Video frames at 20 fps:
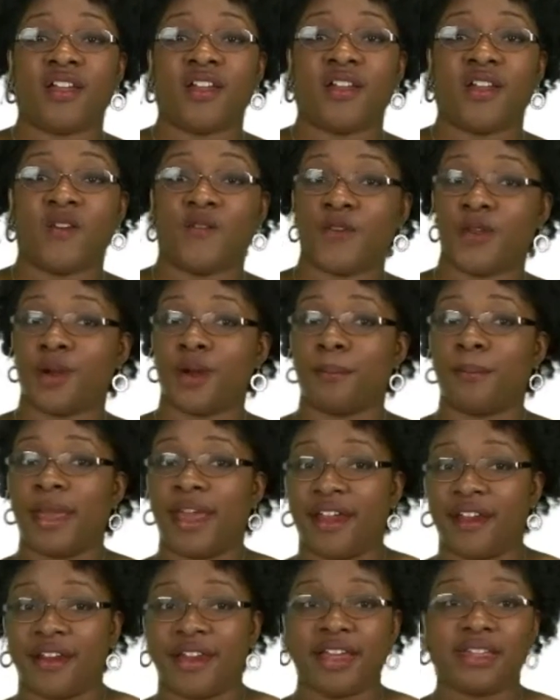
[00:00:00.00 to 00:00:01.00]
If you're a
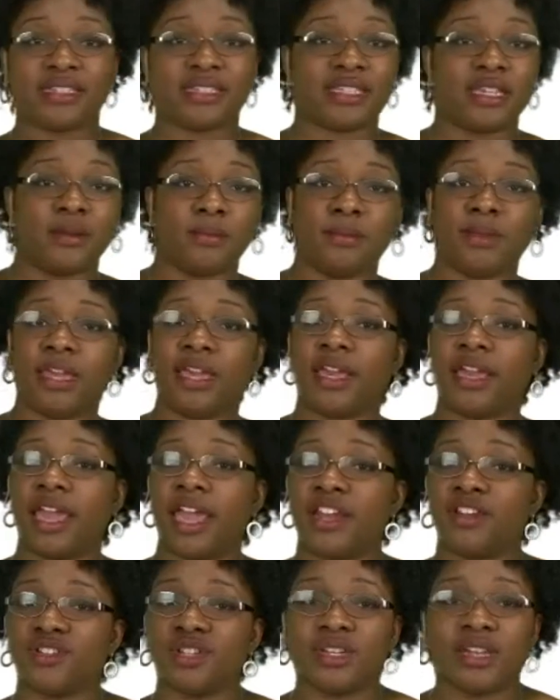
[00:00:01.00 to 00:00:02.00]
parent, sibling,
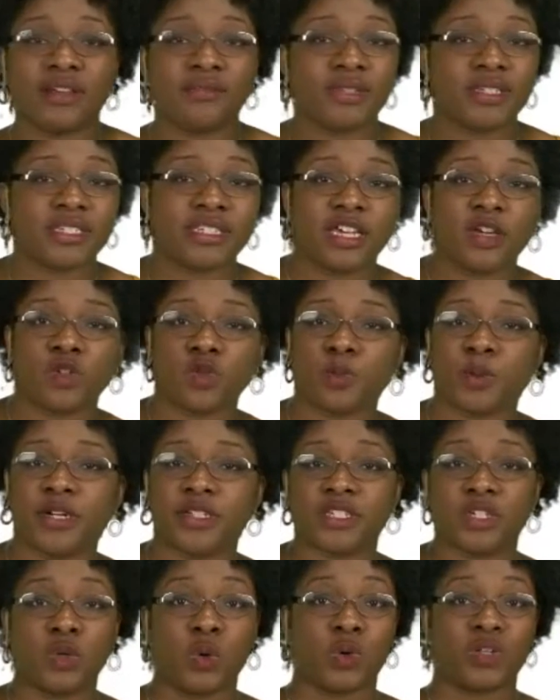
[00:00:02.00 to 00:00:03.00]
entry-level
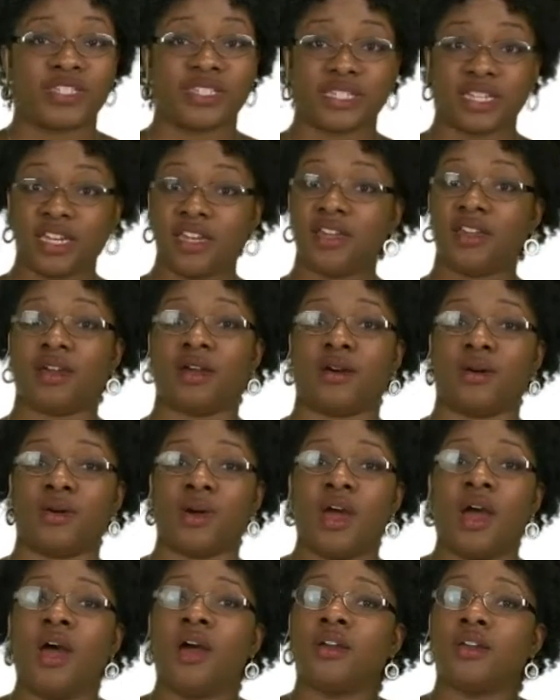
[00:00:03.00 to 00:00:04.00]
salesperson, or CEO,
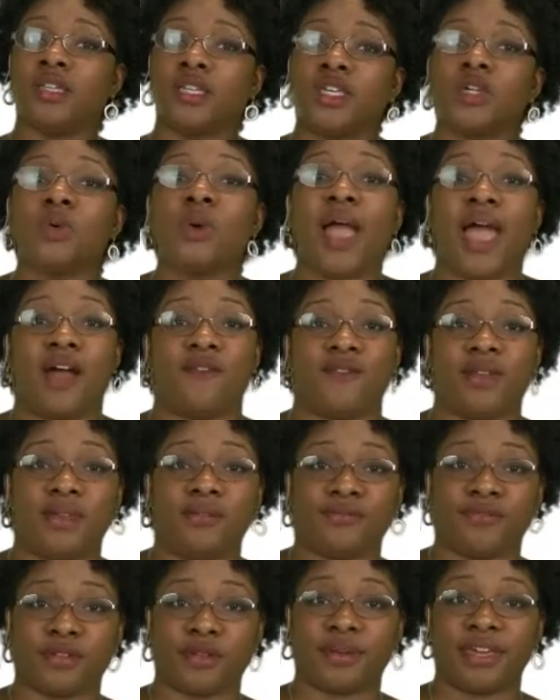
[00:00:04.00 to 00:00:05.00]
you have
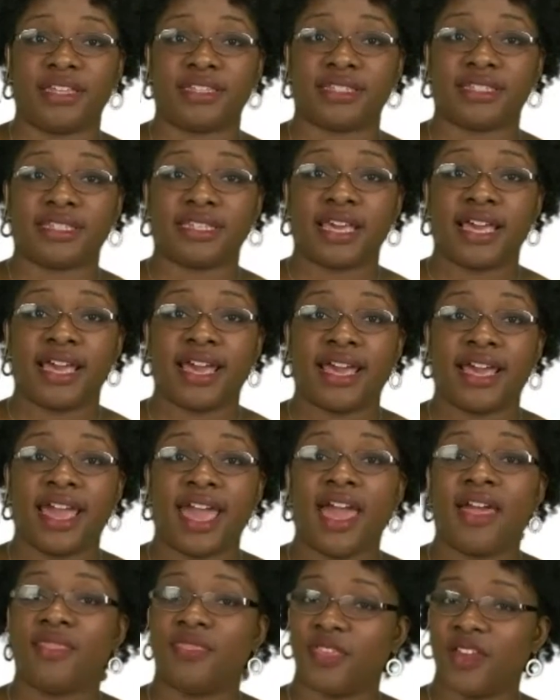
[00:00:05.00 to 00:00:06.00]
influence.
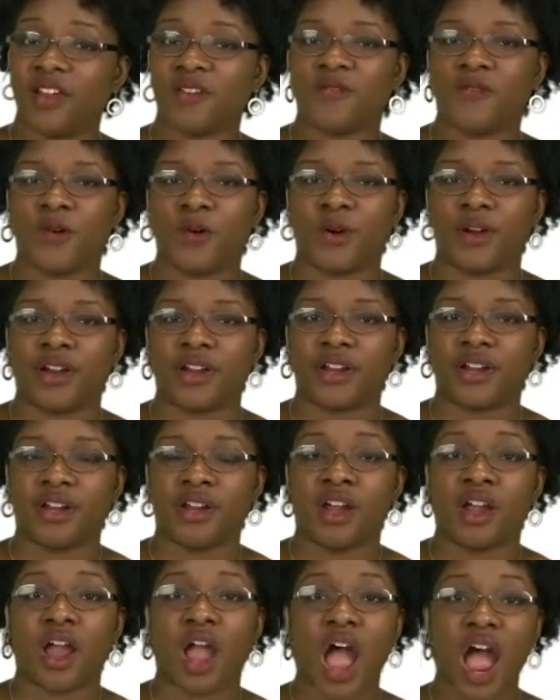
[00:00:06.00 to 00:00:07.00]
And therefore,
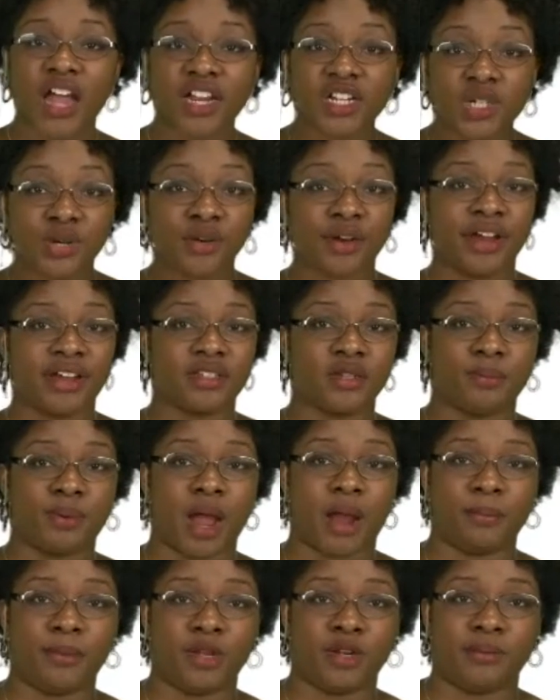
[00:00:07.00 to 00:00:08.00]
contrary to
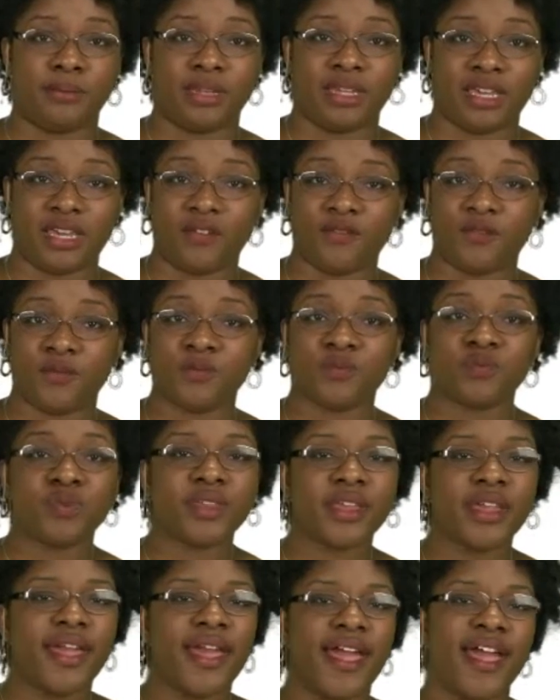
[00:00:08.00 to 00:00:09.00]
popular belief,
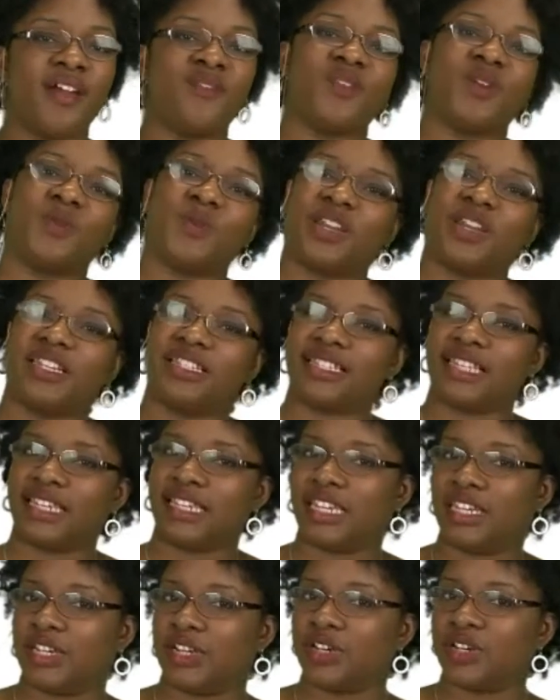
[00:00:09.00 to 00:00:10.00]
everyone is a
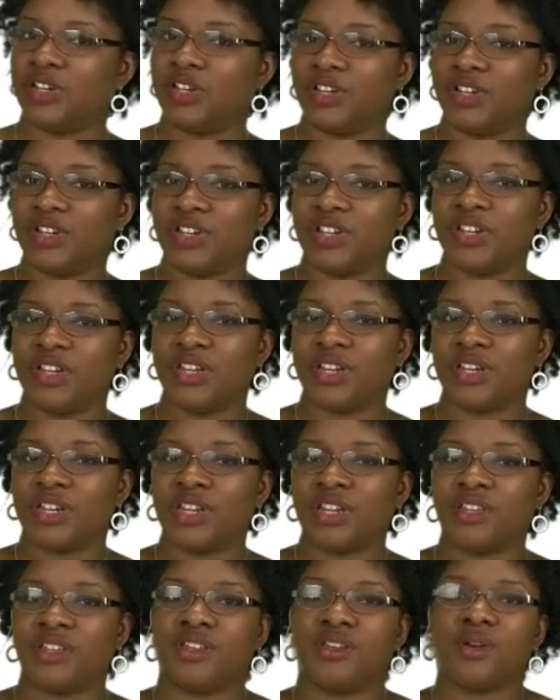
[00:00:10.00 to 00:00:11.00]
leader.
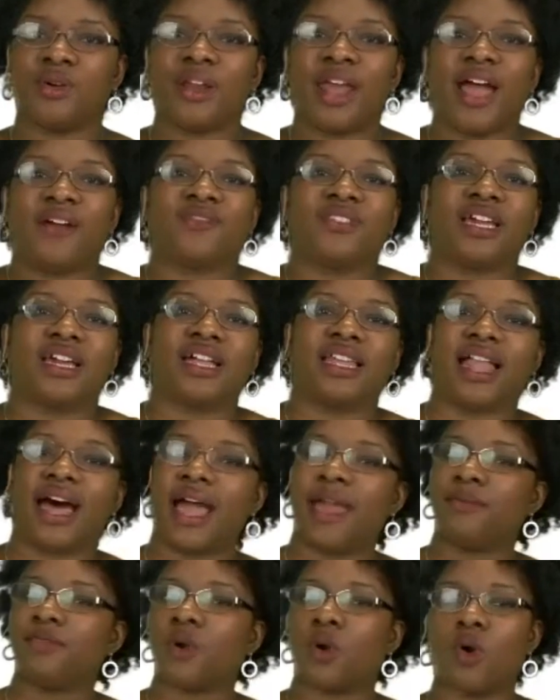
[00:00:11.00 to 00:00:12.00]
You don't have to
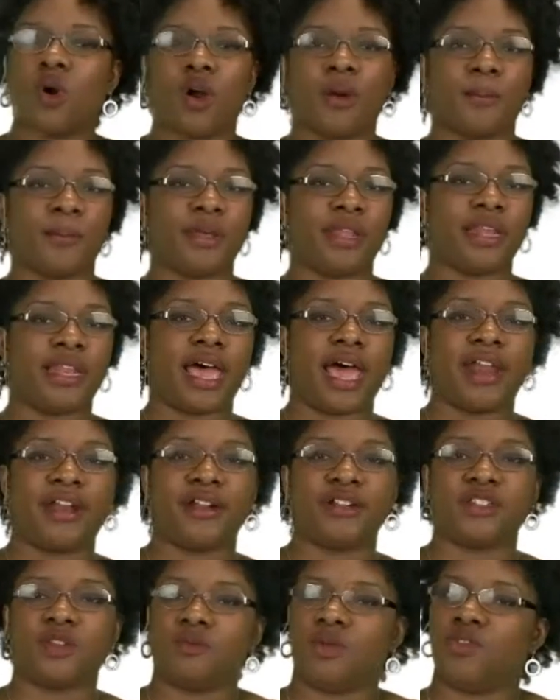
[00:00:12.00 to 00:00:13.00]
climb the corporate ladder
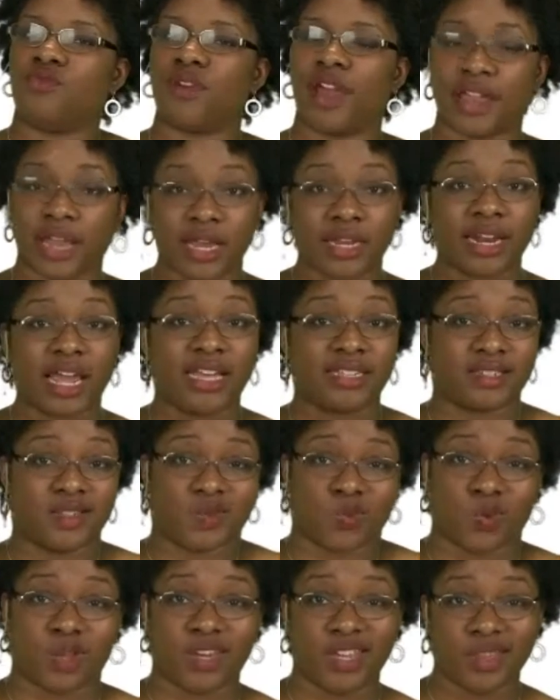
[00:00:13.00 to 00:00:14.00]
to be recognized as
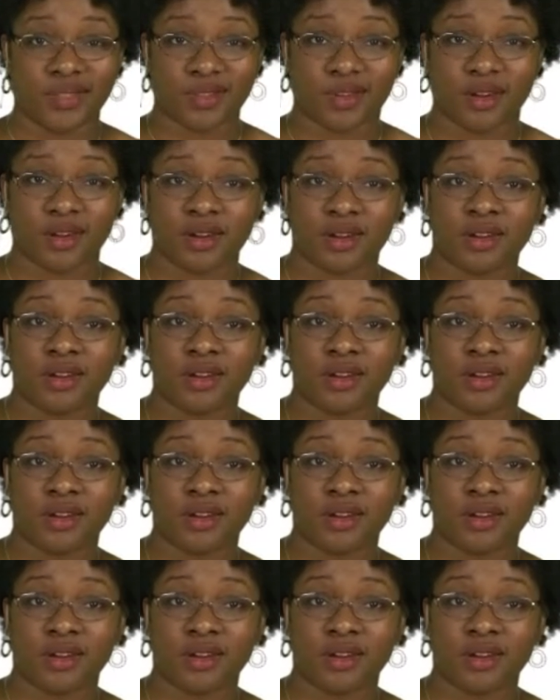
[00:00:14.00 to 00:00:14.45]
one either.